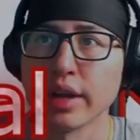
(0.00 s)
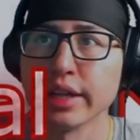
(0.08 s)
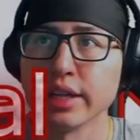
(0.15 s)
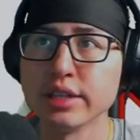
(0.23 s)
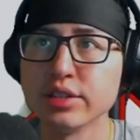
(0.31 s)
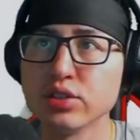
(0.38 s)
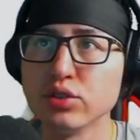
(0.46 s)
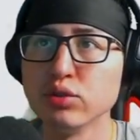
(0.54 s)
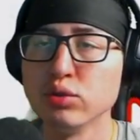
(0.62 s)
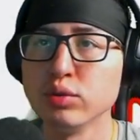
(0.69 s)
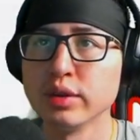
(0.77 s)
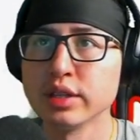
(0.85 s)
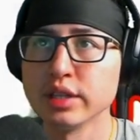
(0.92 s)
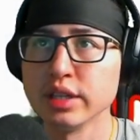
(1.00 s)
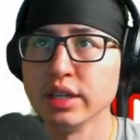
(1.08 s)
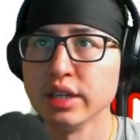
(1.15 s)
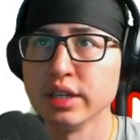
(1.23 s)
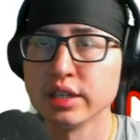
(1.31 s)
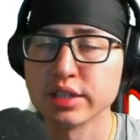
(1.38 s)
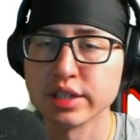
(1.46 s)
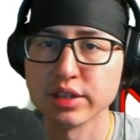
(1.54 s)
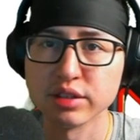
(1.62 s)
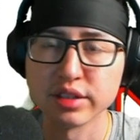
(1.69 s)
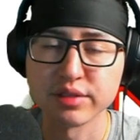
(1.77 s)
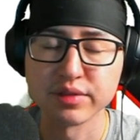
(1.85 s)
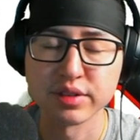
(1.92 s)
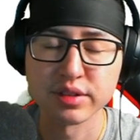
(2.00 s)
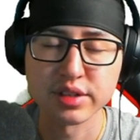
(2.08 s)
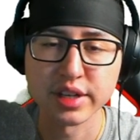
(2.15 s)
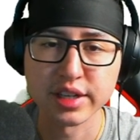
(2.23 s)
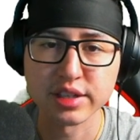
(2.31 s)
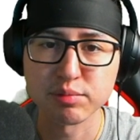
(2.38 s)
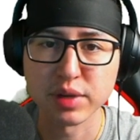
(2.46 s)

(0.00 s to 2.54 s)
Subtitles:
Into the tier list for Snake's